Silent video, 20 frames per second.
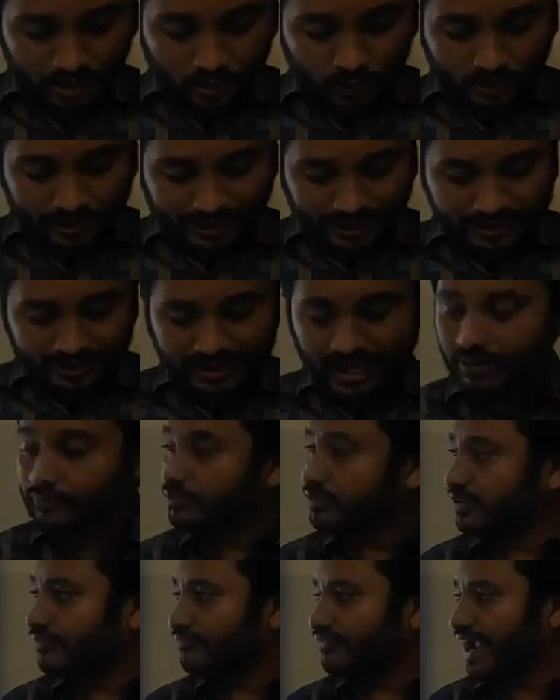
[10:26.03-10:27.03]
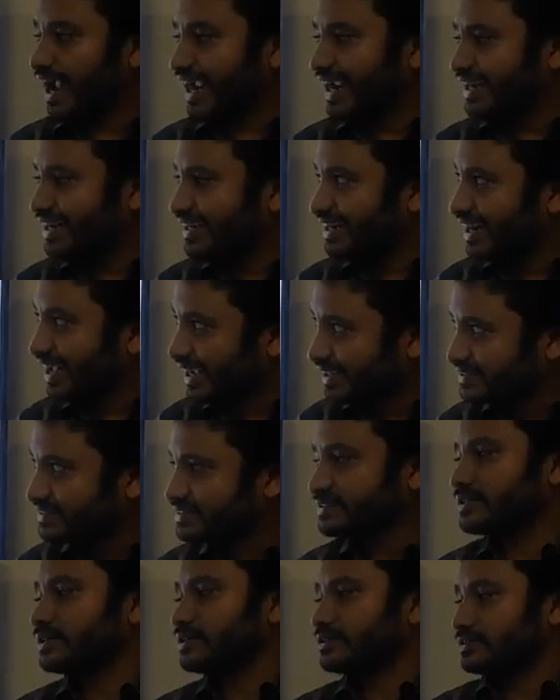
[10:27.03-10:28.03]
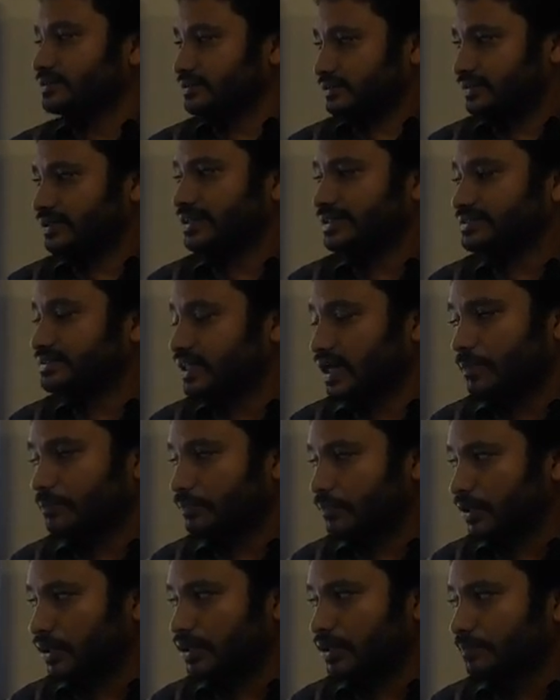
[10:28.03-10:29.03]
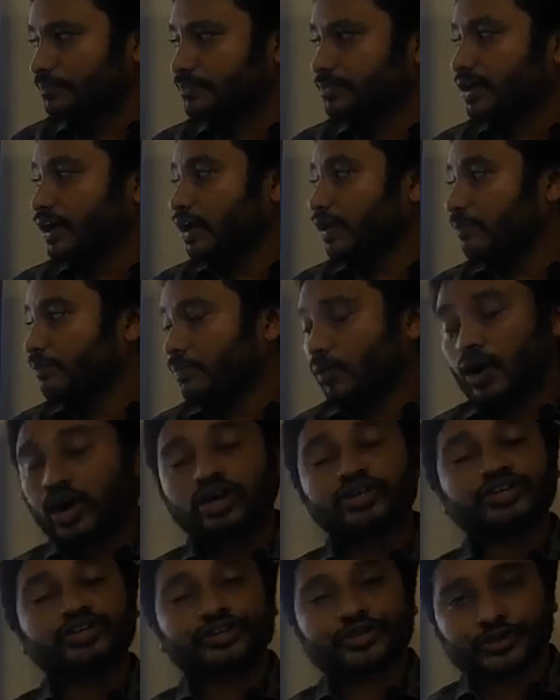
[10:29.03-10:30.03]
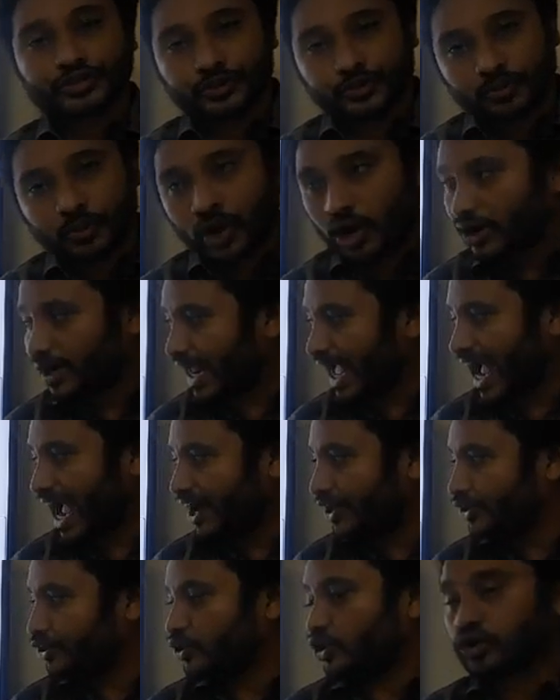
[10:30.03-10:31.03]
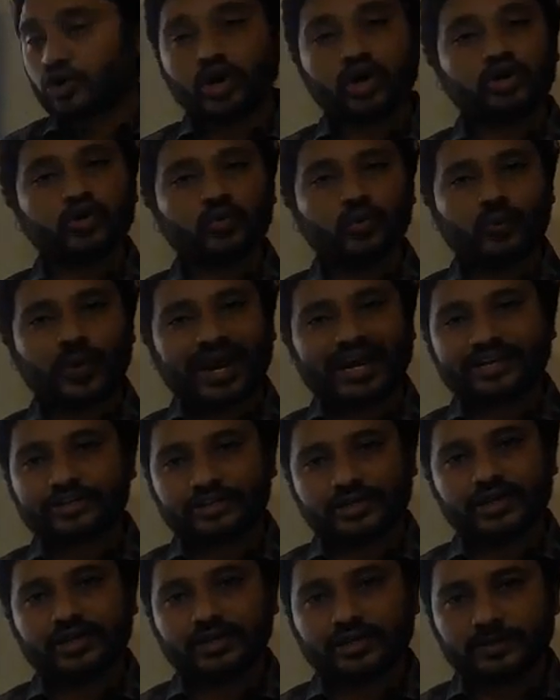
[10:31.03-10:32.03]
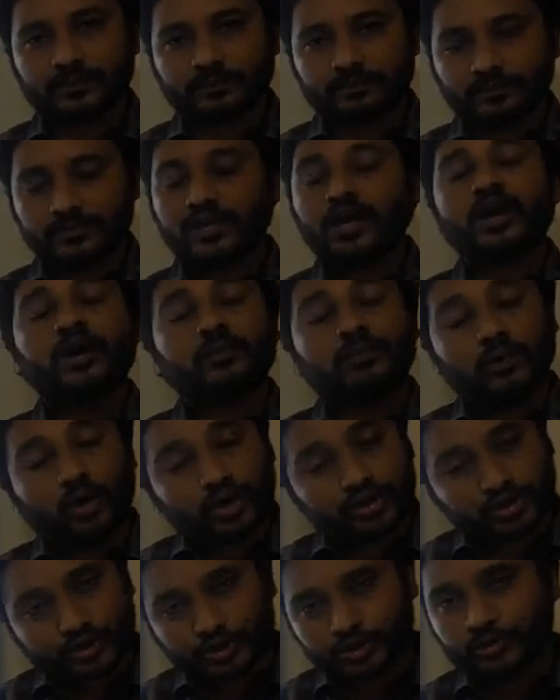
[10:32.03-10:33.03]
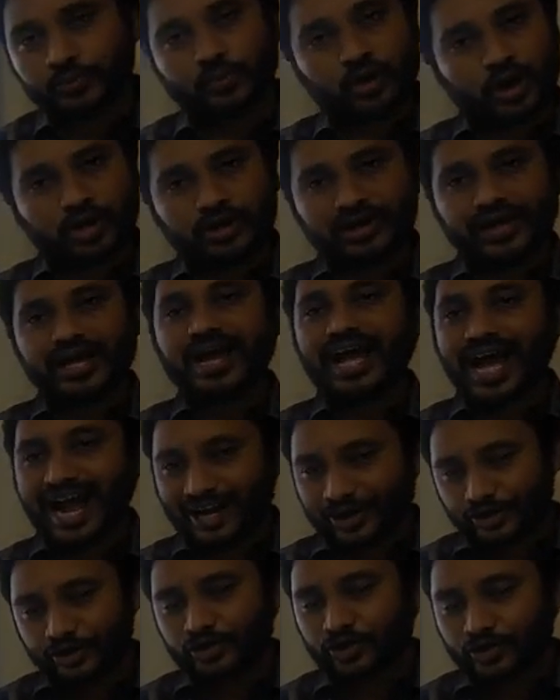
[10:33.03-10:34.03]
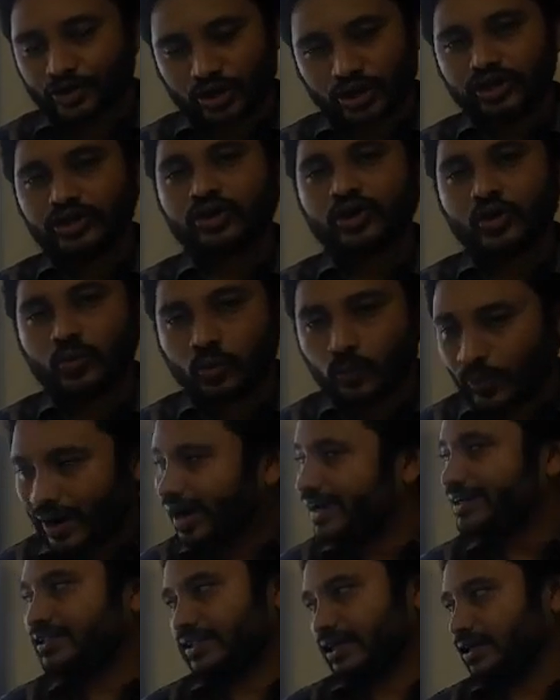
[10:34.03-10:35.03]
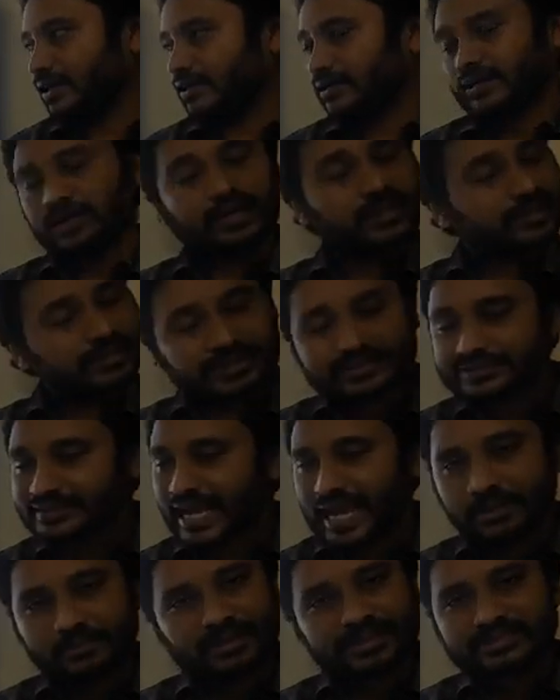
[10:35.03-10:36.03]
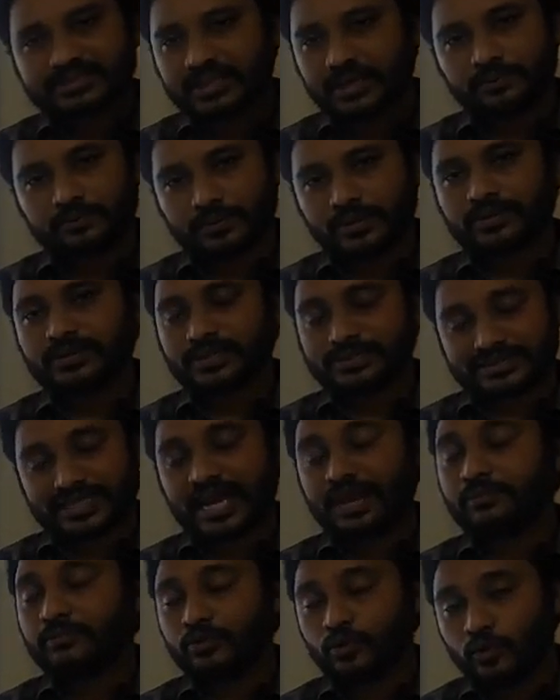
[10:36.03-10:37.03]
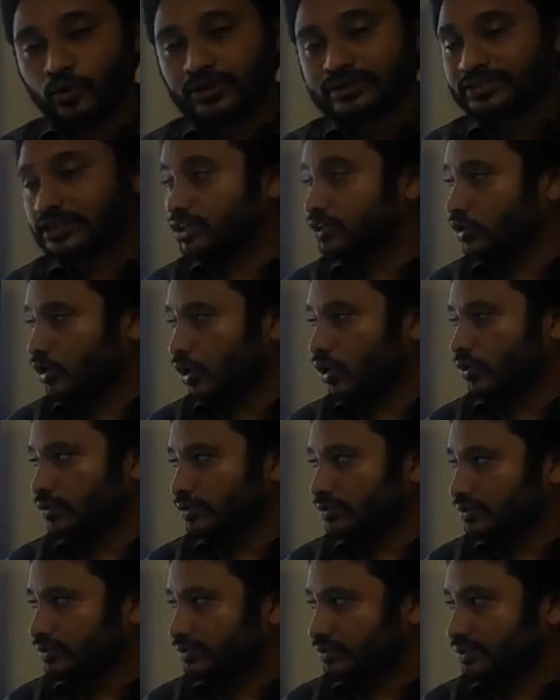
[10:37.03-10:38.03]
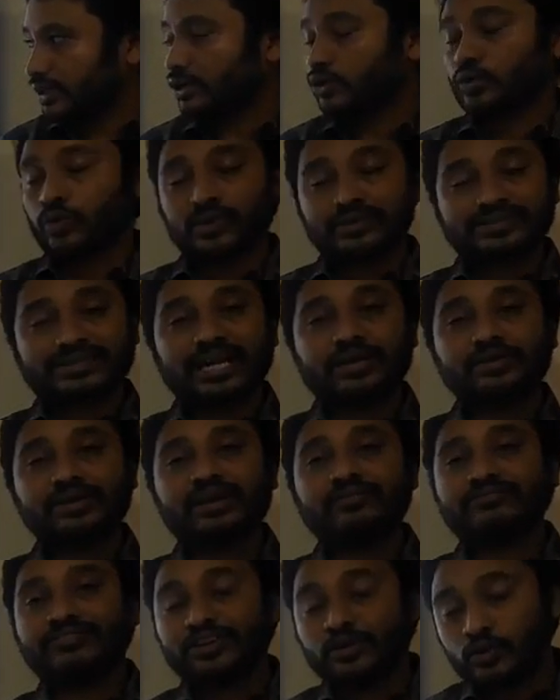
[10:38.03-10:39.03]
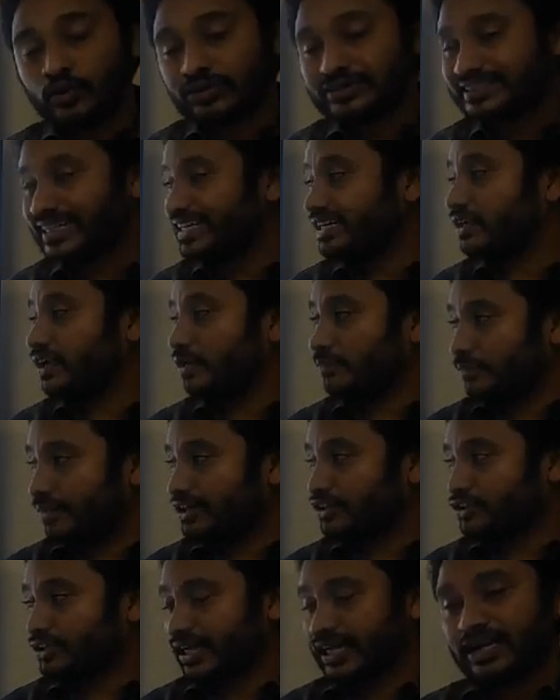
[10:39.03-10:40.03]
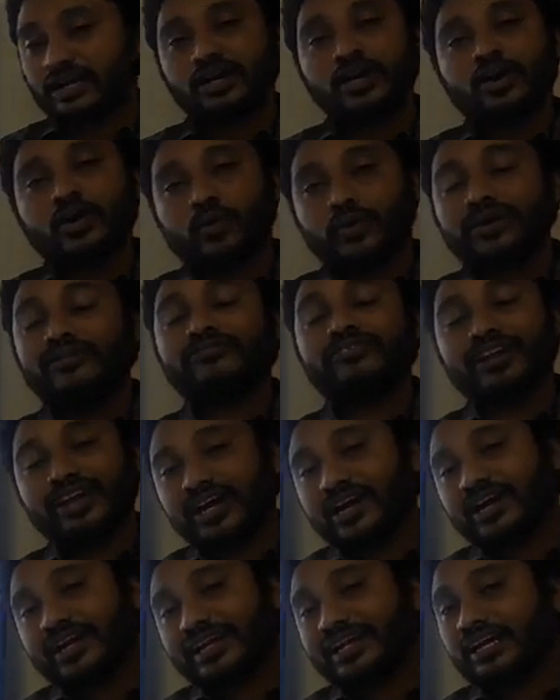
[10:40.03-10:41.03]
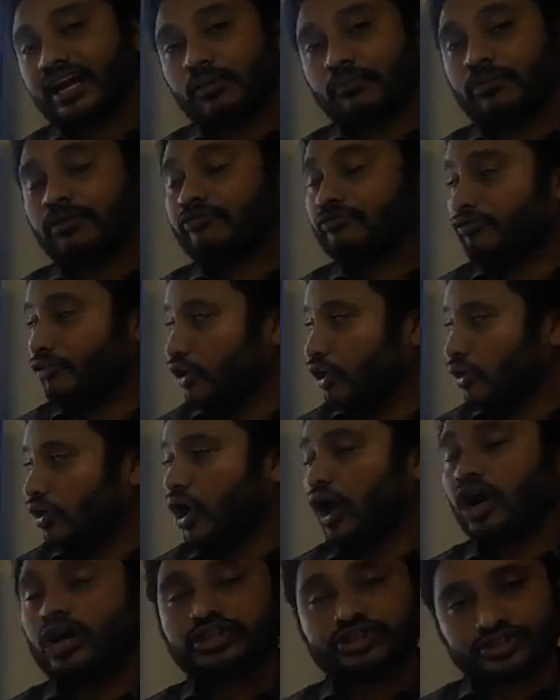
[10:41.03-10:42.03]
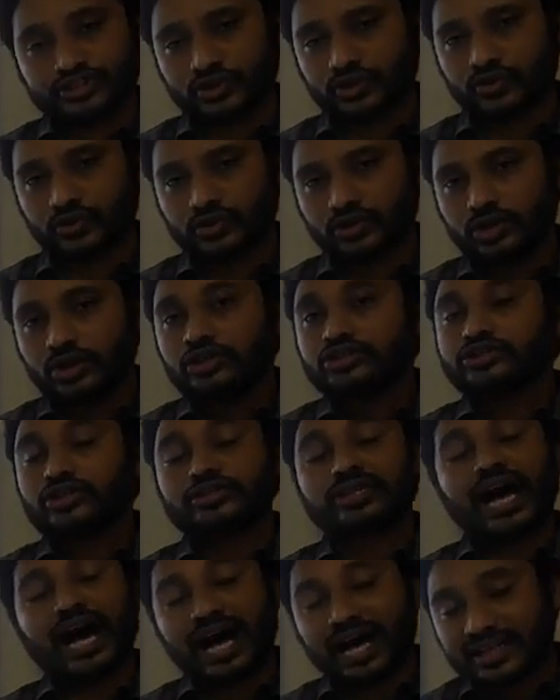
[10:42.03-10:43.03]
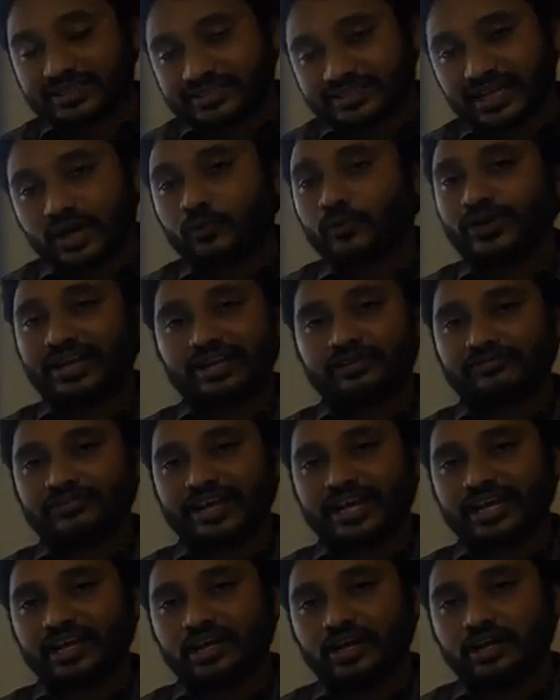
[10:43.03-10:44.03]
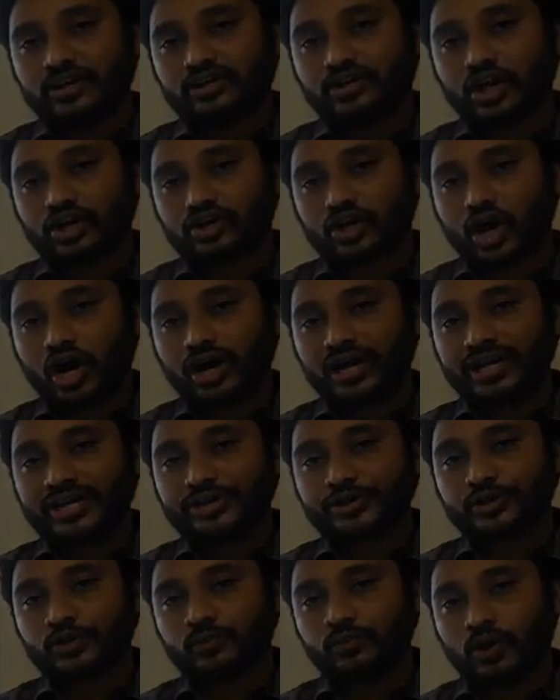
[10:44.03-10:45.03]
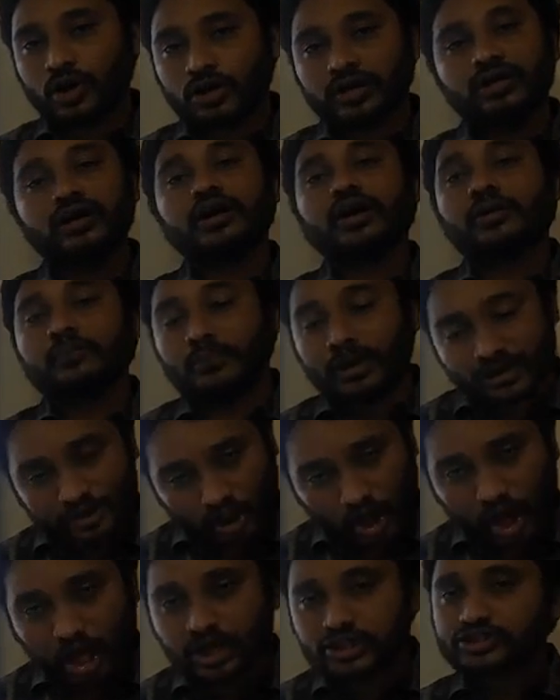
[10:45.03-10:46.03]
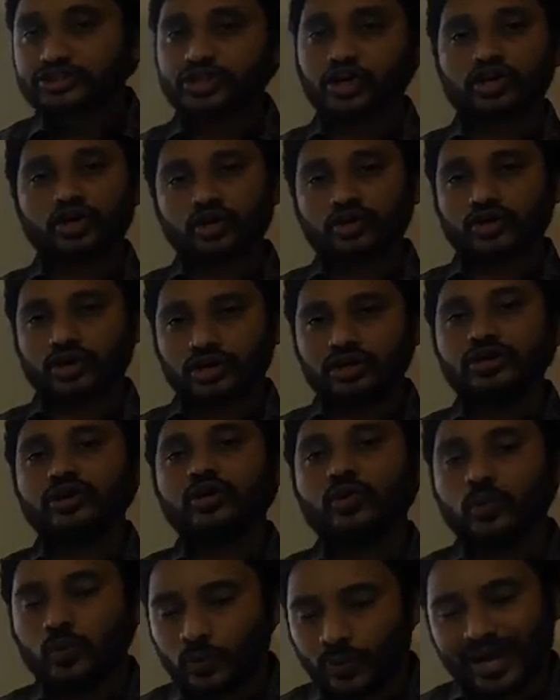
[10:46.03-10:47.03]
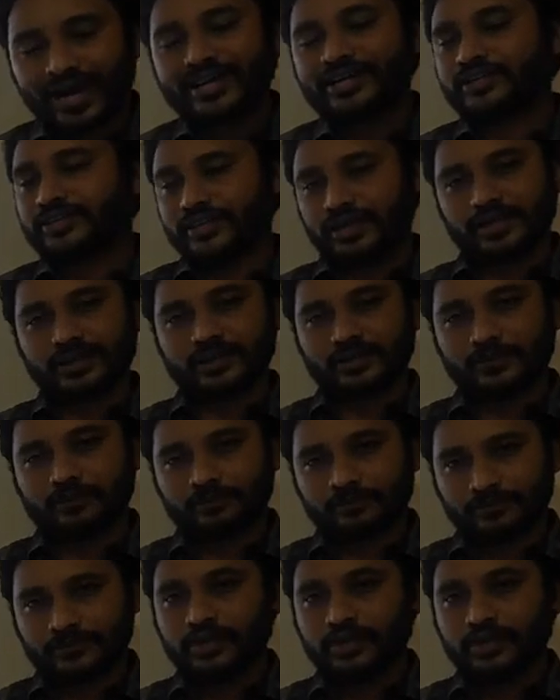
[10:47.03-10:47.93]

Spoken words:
We can come to the very next example. Both Shumon and Rokon went there. Both Shumon and Rokon went there. The same example, the same rules will go. The rules that we have used in number 3 will be here in number 4 also. So the answer will be, not only Shumon but also Rokon went there.